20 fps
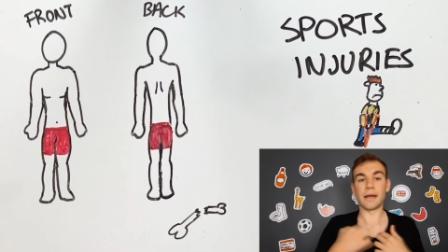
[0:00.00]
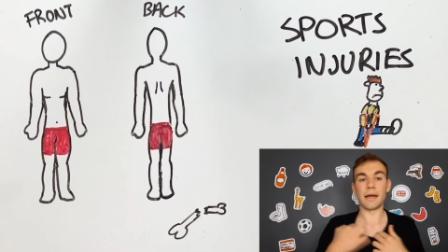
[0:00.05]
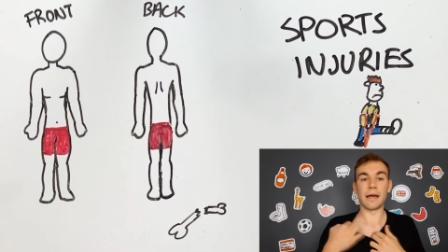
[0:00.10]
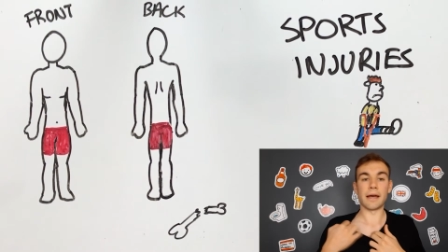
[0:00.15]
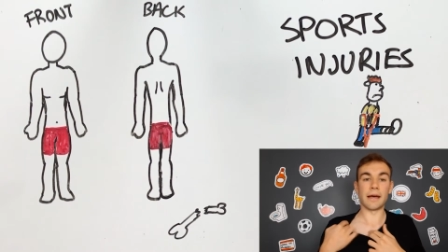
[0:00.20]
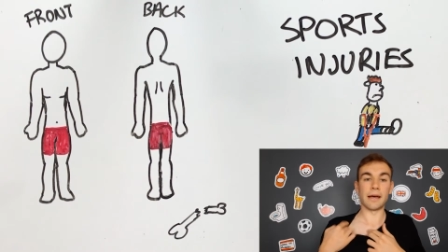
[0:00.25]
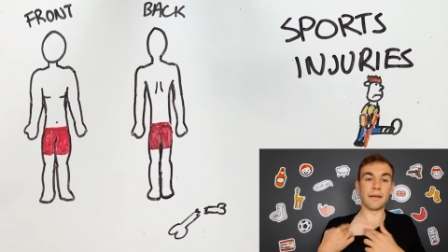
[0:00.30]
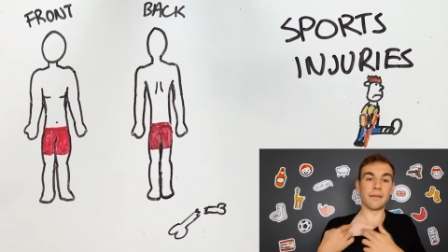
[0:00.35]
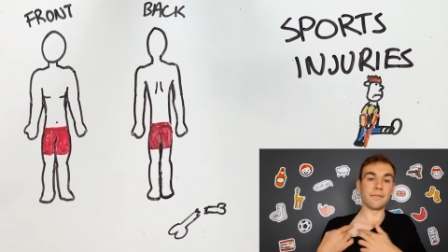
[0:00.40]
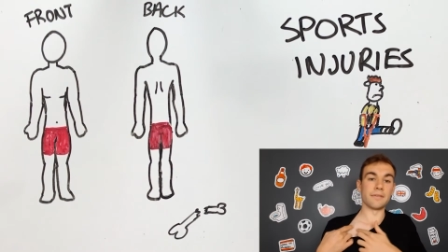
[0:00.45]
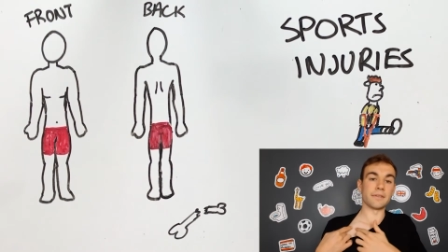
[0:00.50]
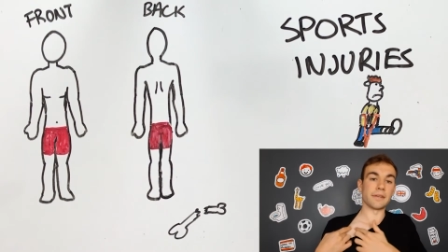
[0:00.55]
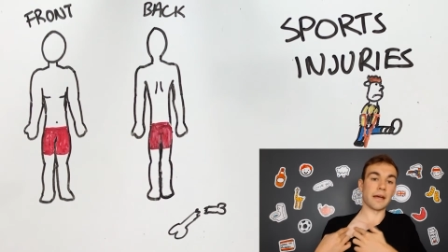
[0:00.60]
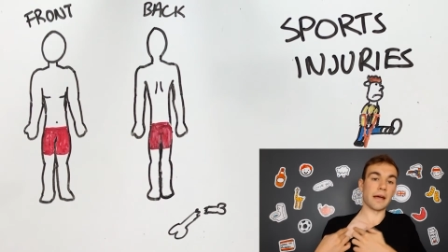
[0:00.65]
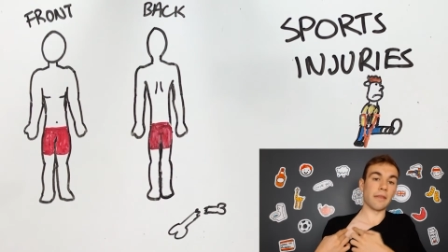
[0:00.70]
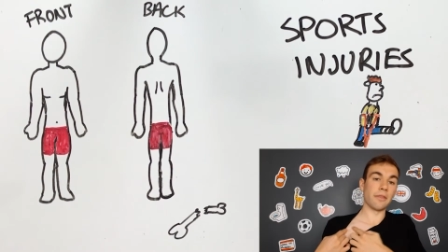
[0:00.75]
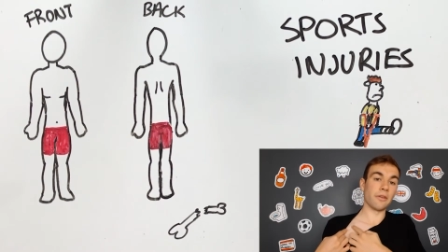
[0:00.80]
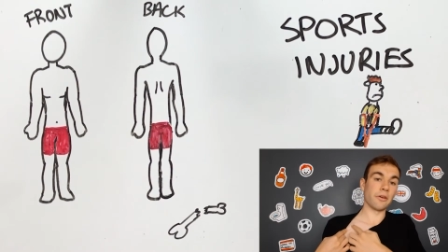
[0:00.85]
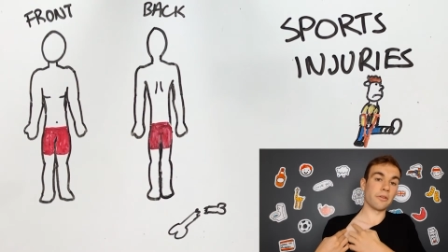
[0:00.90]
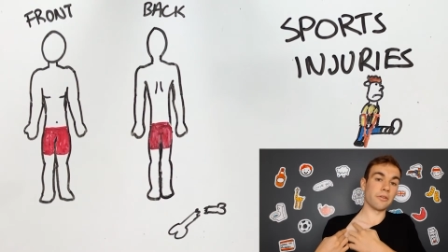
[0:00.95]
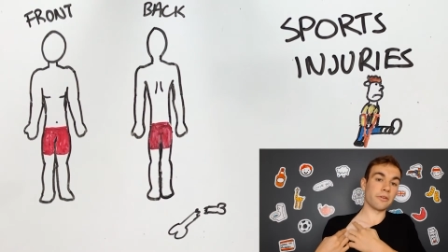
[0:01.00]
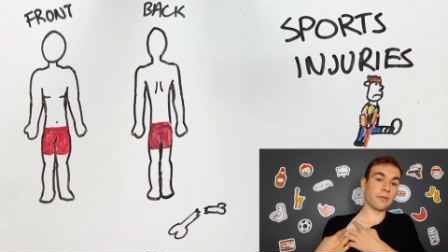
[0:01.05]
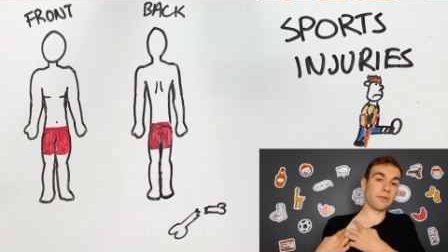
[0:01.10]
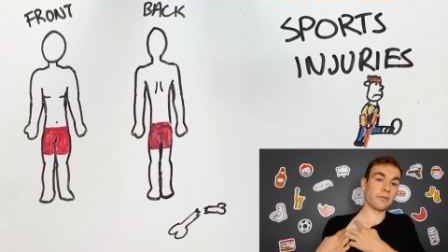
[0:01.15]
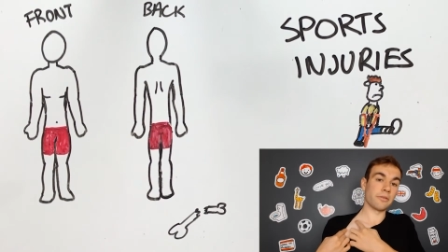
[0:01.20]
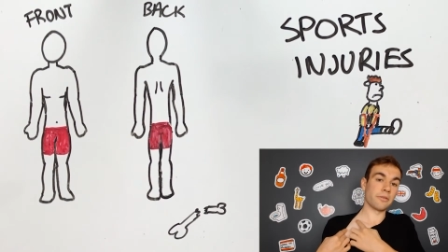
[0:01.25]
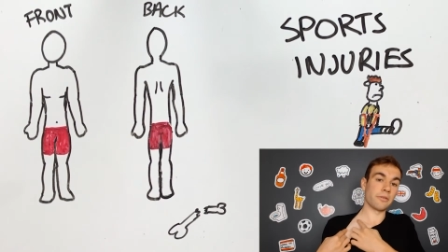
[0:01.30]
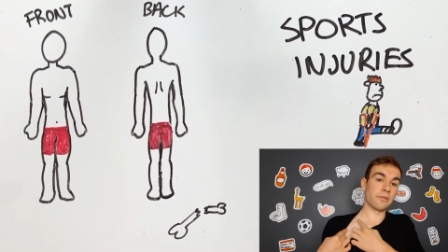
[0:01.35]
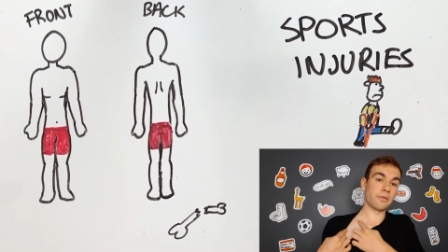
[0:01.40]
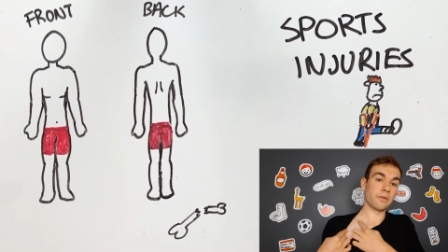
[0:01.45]
and
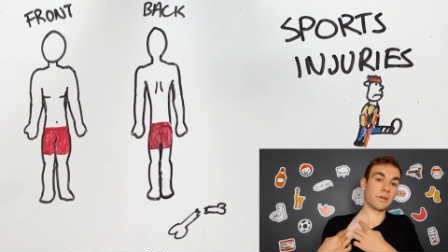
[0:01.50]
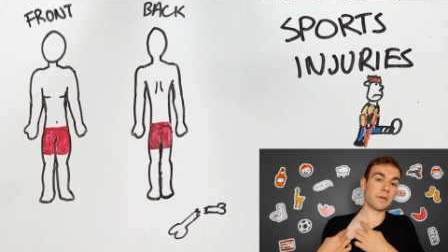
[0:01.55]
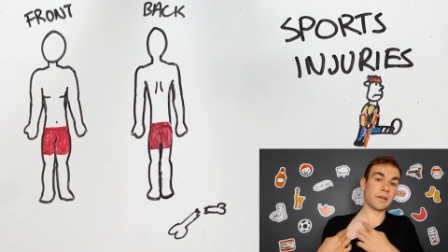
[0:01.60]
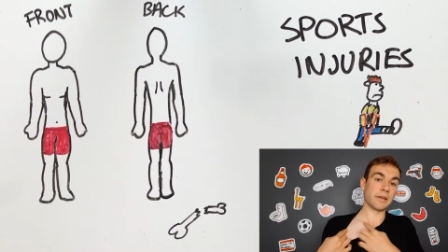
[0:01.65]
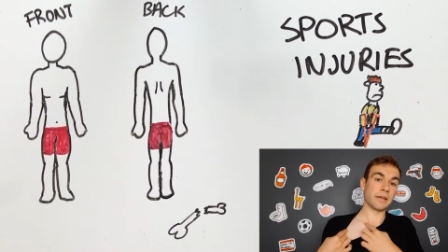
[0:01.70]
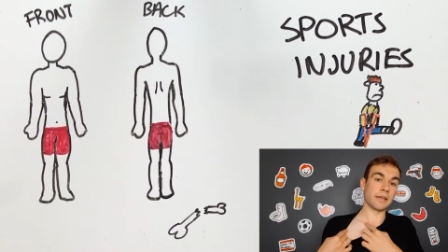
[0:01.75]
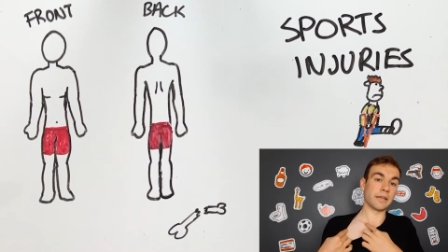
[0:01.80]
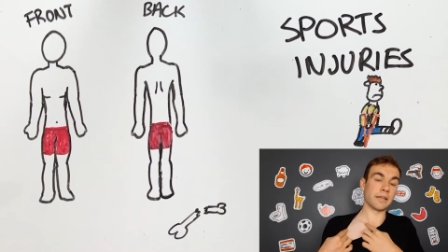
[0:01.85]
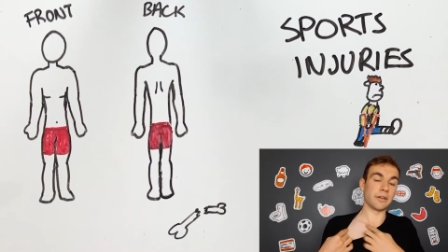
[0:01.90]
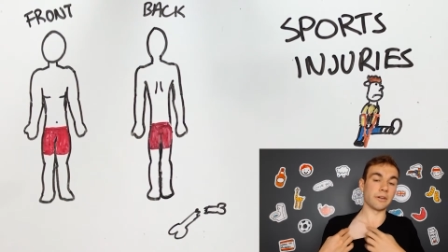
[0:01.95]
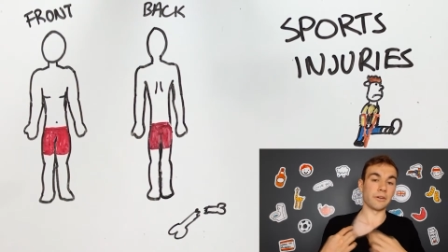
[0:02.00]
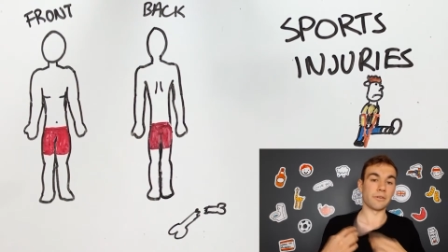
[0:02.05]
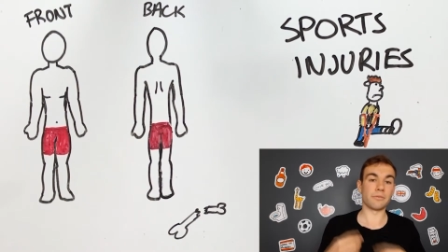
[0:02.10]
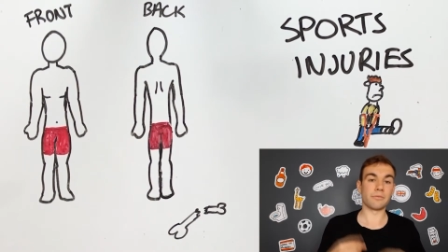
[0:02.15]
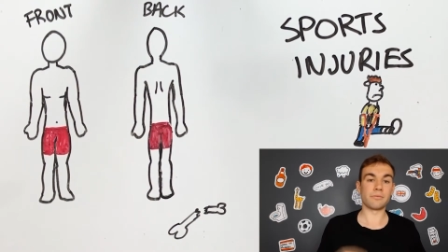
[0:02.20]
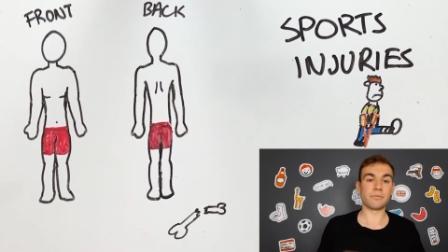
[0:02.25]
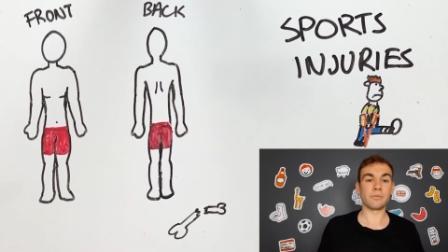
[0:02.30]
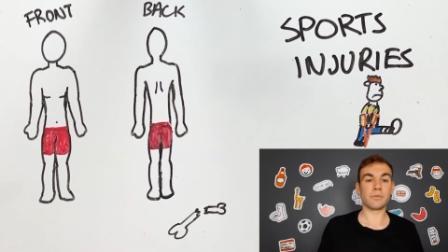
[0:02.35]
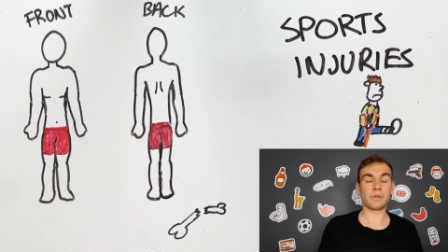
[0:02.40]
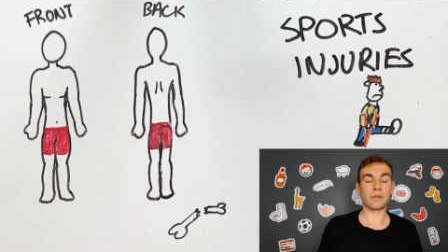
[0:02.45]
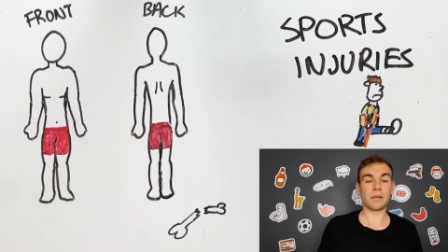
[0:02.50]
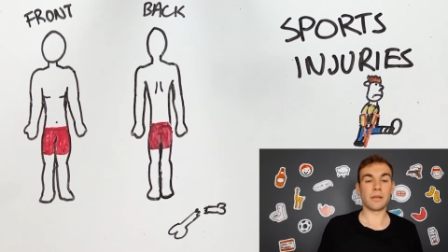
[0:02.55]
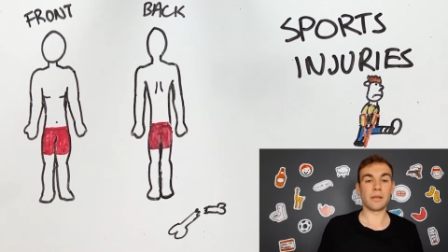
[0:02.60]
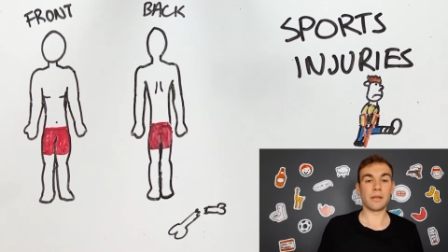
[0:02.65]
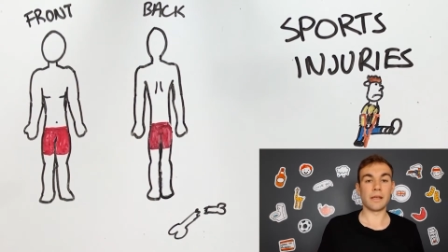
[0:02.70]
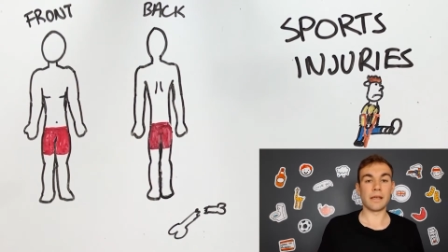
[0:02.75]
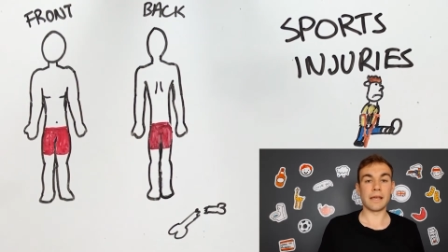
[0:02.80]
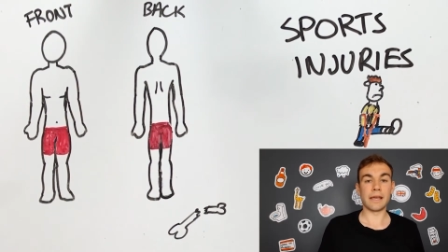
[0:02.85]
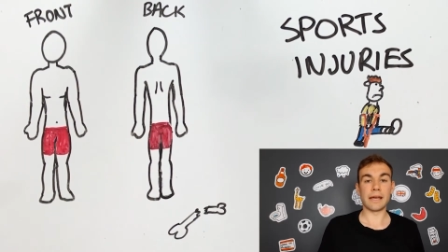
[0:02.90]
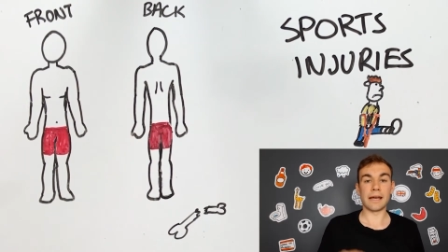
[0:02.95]
another here.
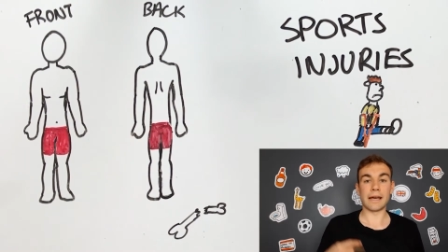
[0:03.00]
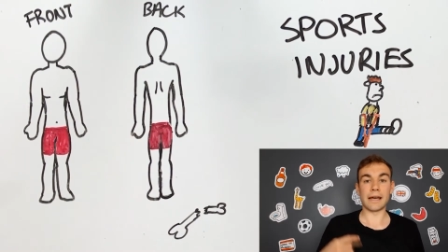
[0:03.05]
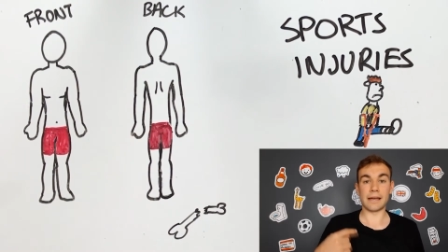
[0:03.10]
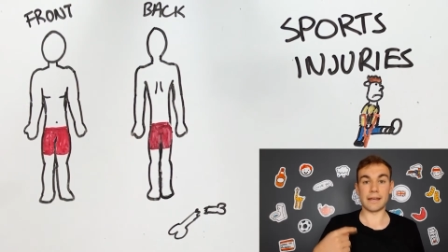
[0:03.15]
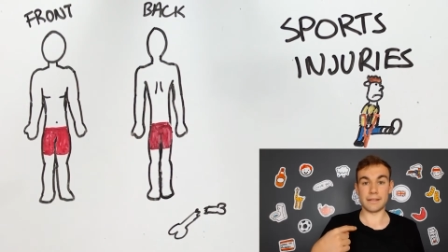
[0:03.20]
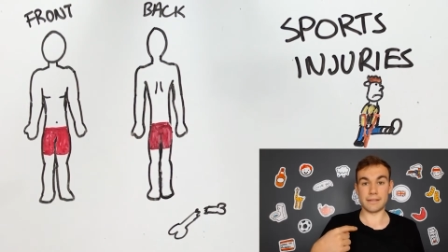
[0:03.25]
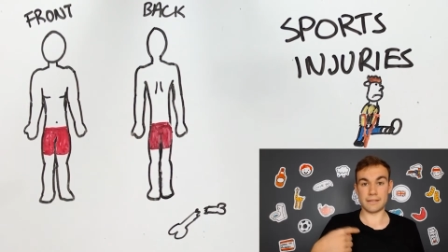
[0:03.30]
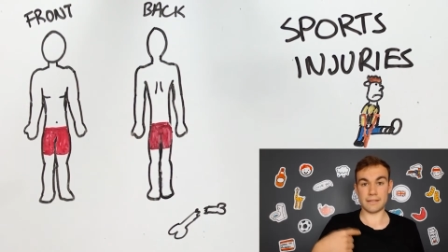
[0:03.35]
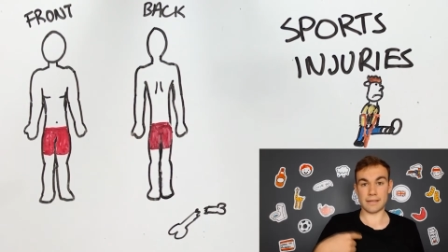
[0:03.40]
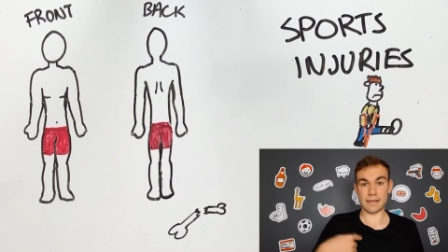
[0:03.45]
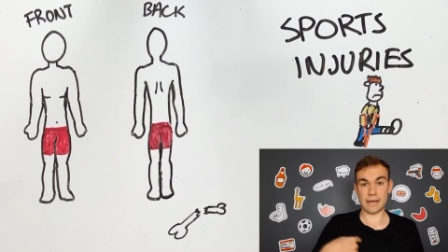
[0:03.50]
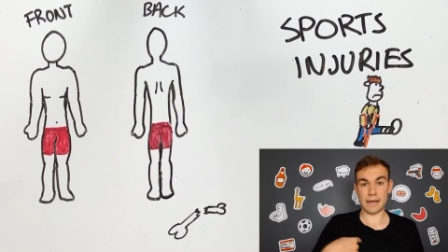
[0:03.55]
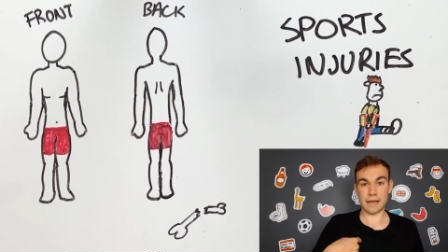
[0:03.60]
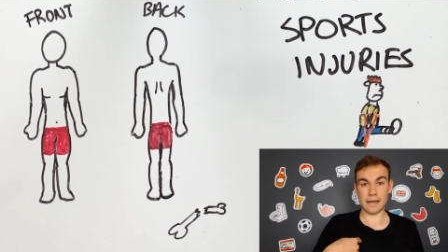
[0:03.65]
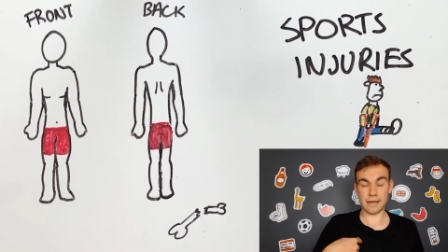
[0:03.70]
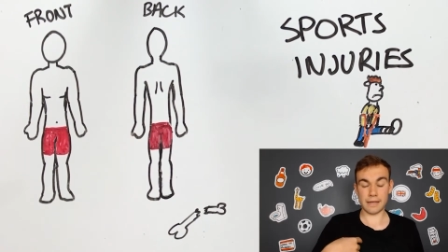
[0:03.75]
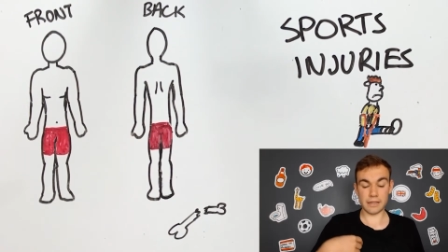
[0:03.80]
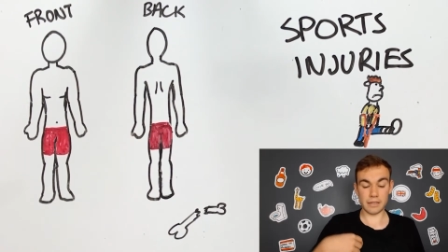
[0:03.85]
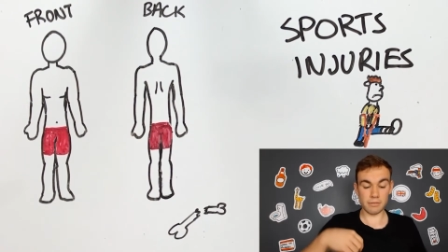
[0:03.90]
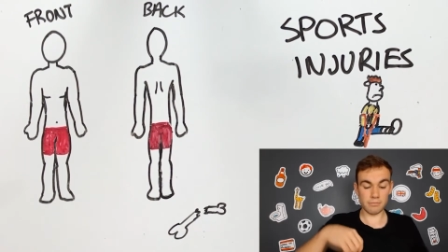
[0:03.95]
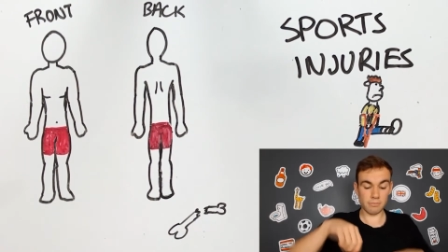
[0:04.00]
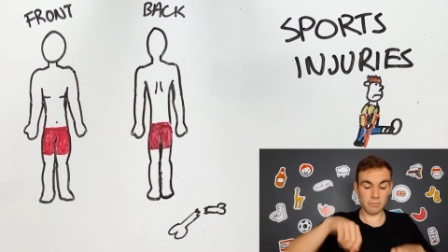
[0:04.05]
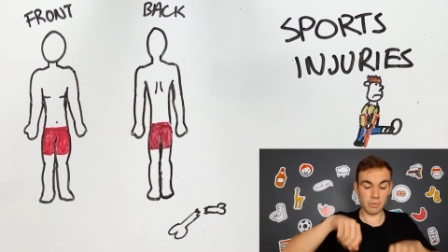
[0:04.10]
And I